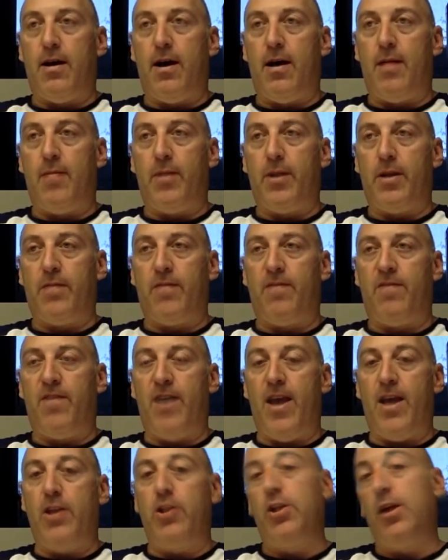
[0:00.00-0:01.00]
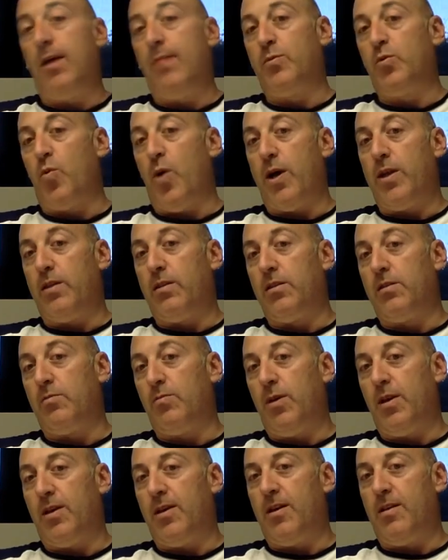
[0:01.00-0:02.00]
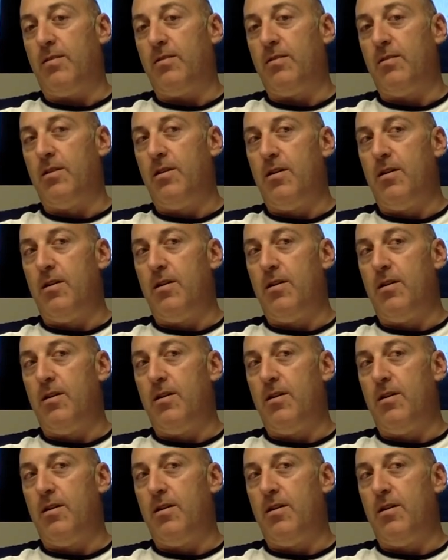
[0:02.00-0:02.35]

I'm going to fade James White this weekend,